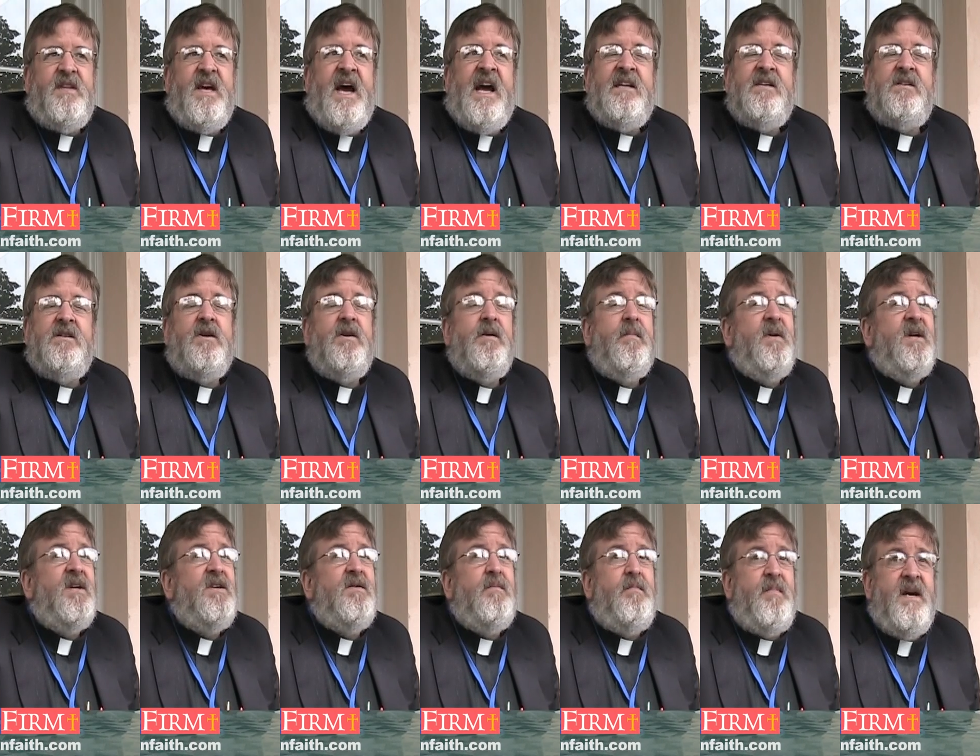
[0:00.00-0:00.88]
That's going to
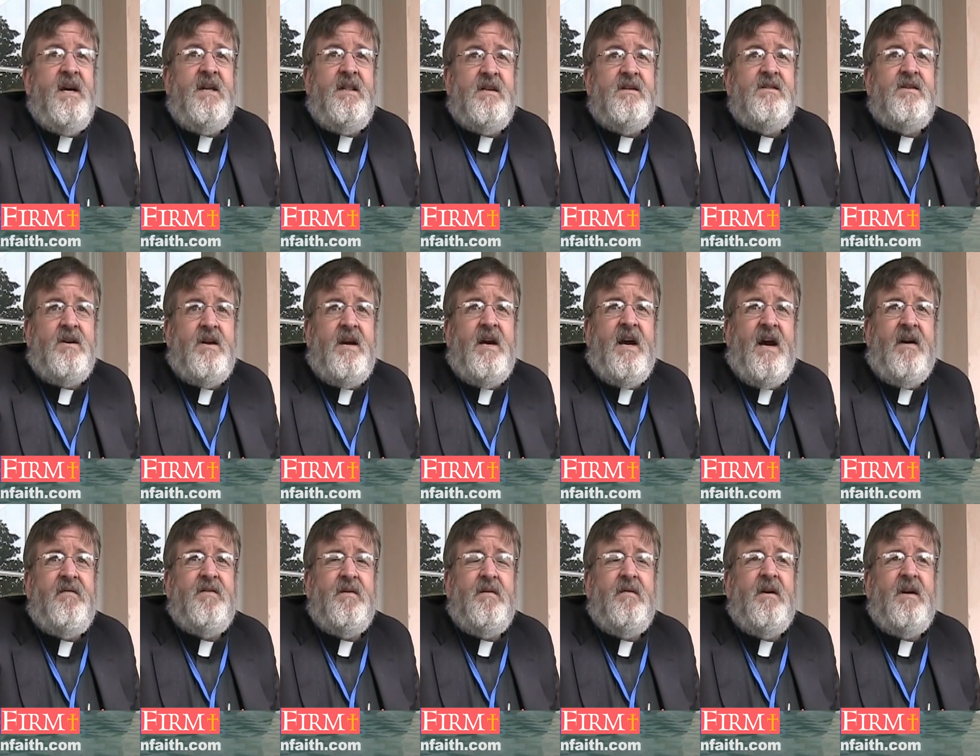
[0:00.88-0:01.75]
be a debate that's going to
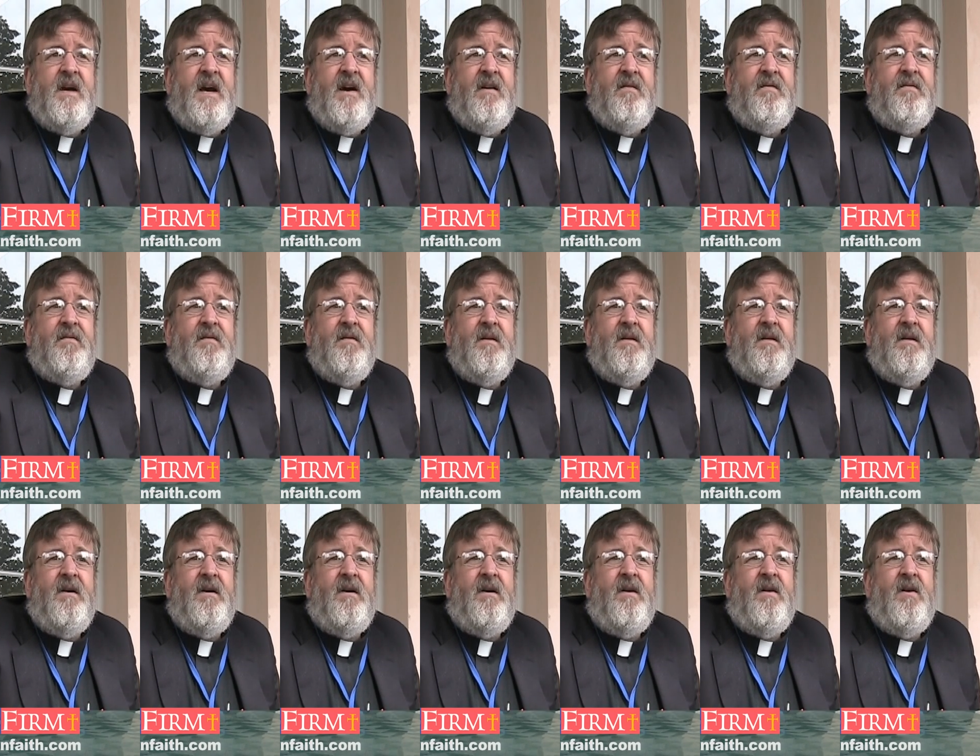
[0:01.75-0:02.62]
have
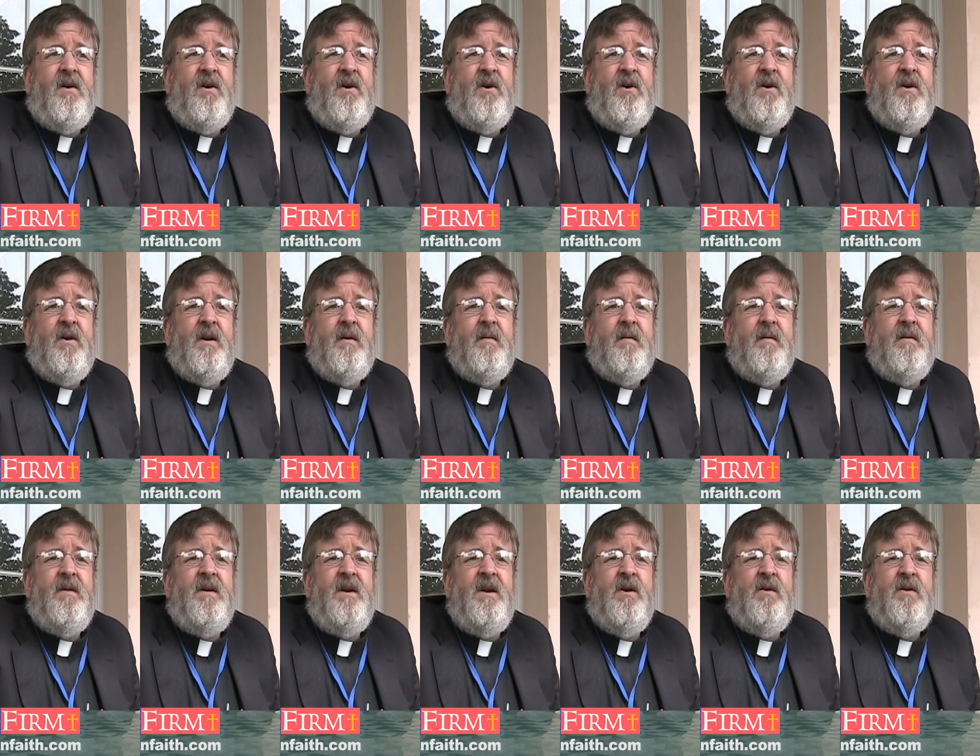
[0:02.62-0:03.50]
occurred
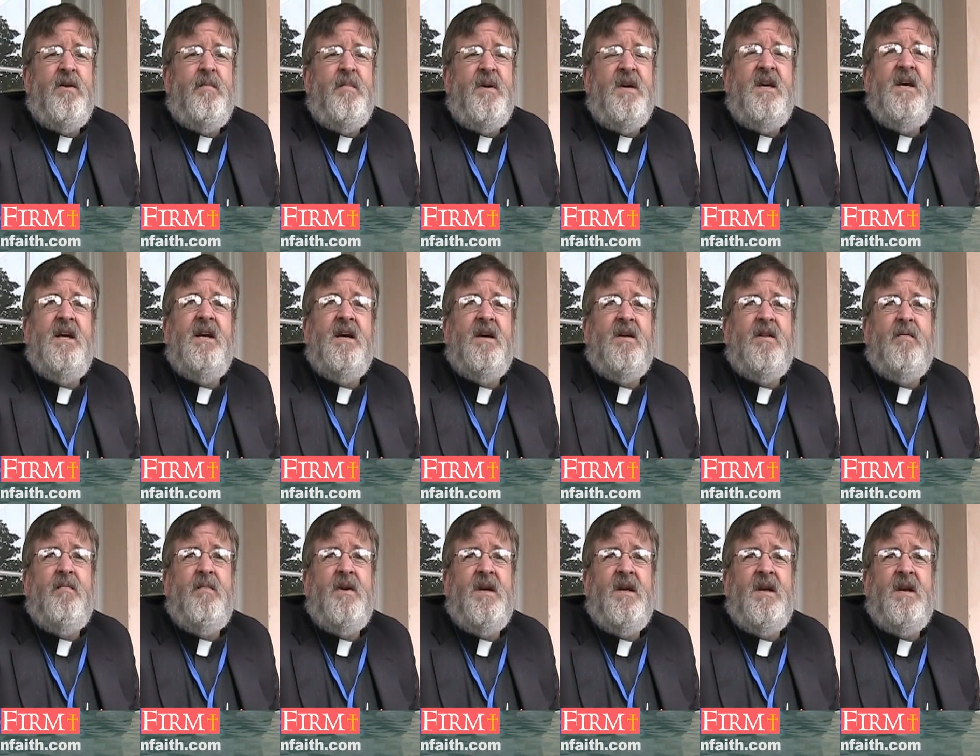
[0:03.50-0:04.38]
near the beginning of
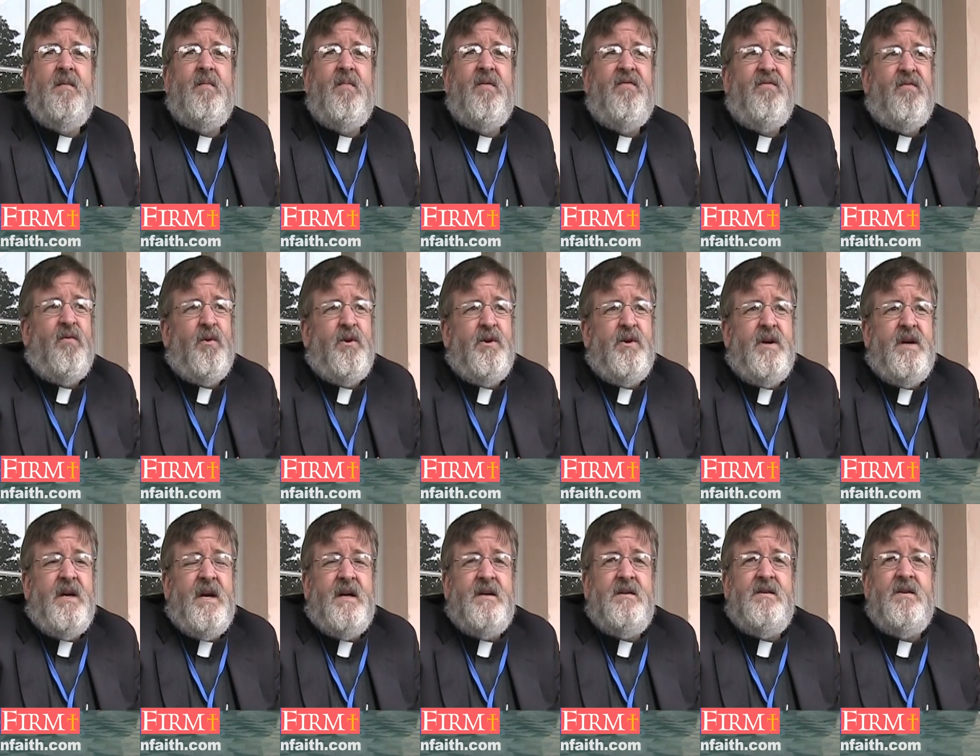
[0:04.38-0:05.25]
the meeting before you
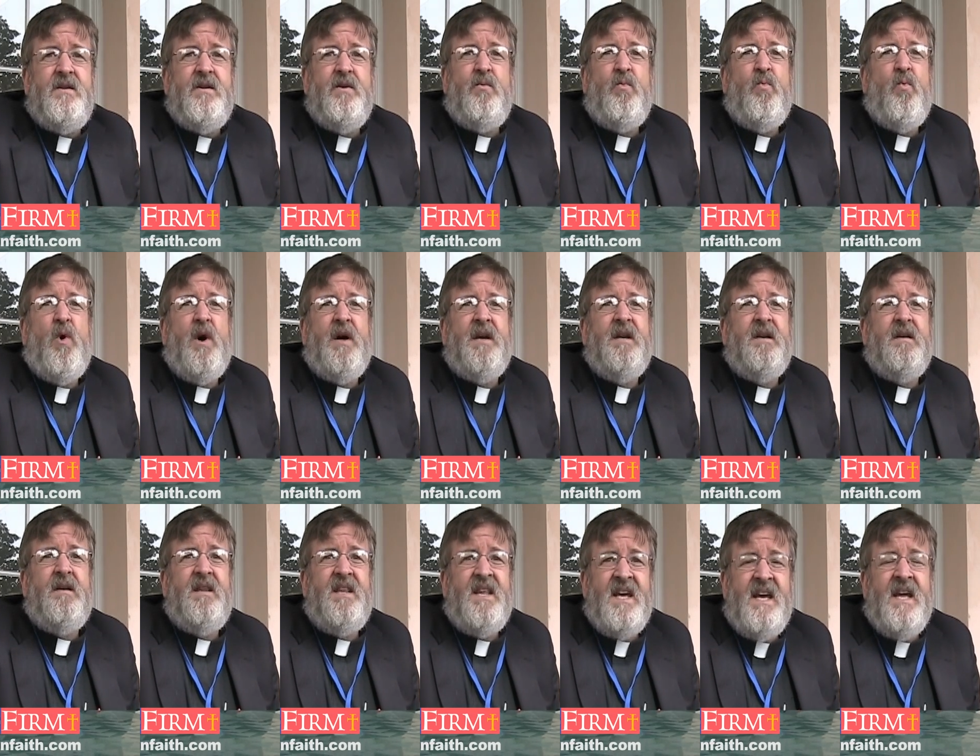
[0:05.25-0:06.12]
get to the what
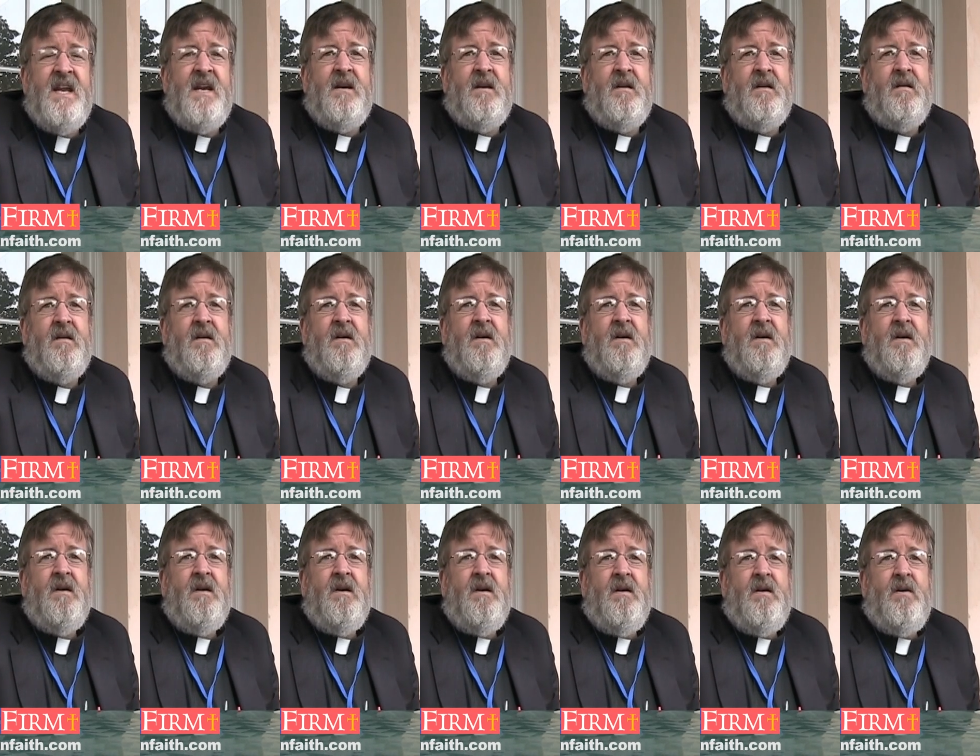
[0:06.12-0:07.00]
then
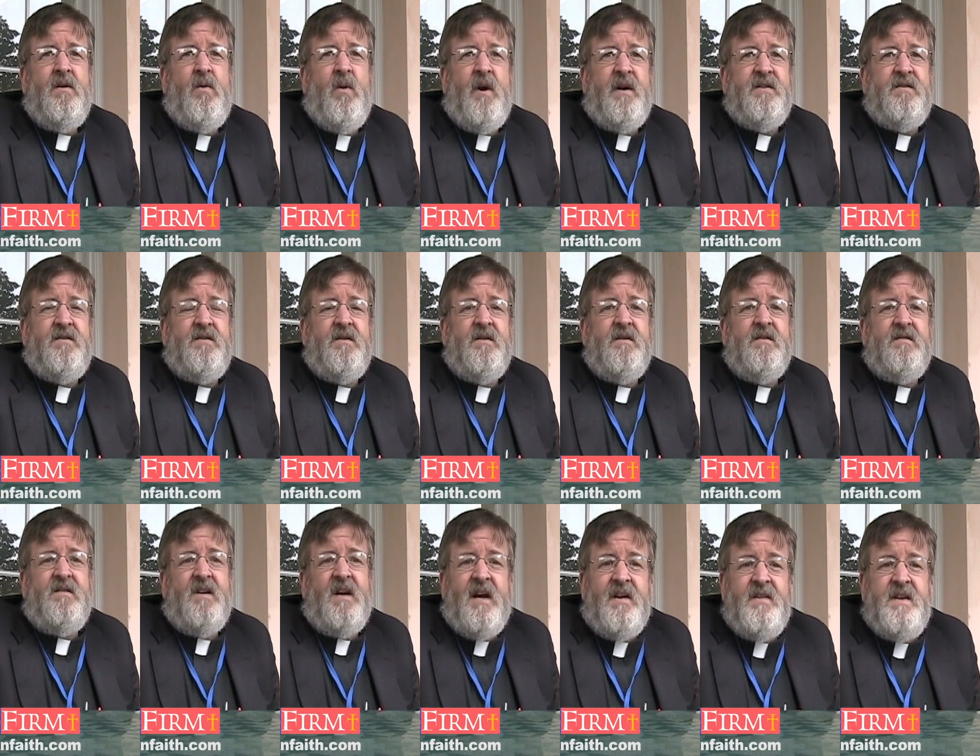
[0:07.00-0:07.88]

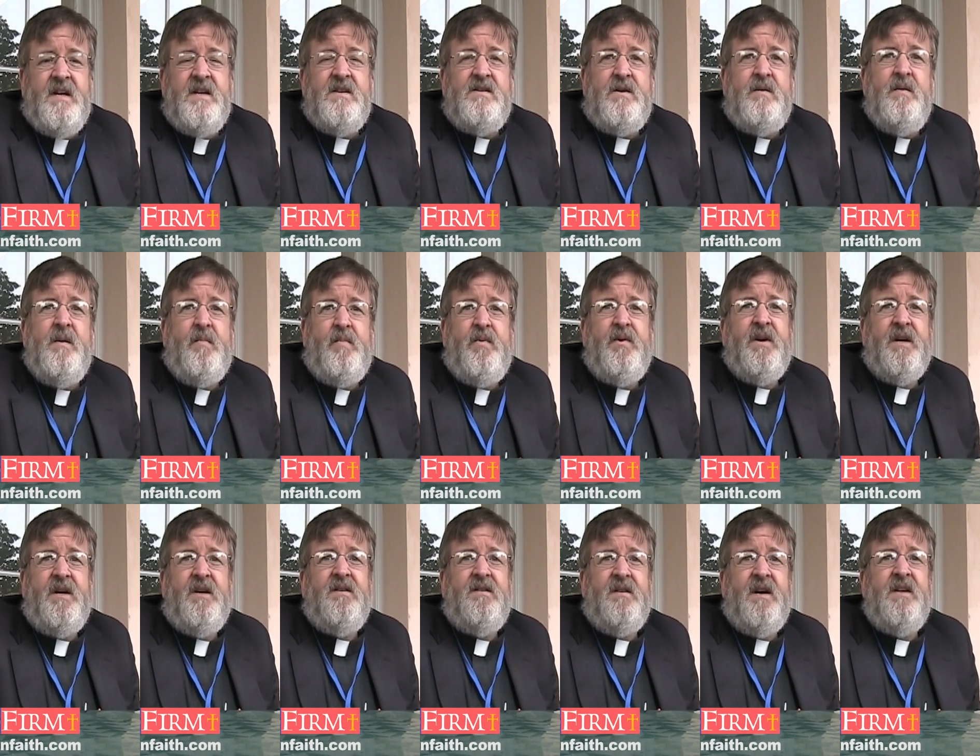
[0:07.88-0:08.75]
questions, and I think it's going to be
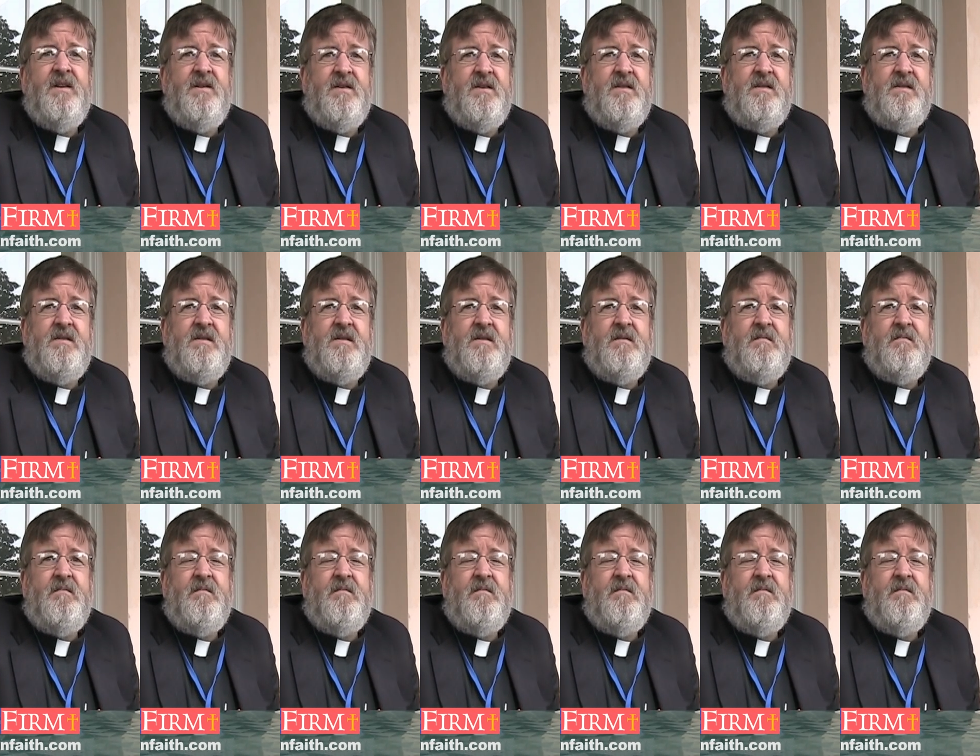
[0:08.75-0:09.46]
pretty contentious.